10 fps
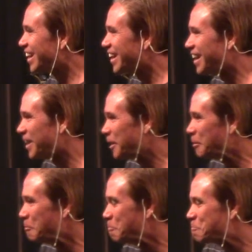
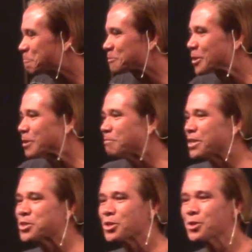um,
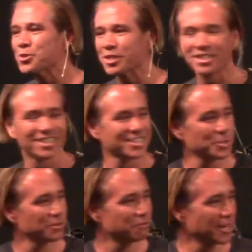my children,
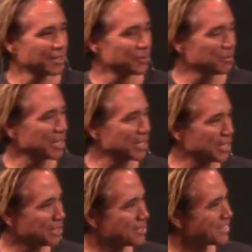she would fight with my
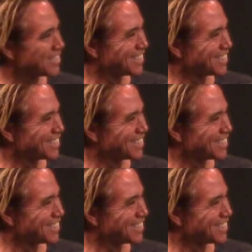kids.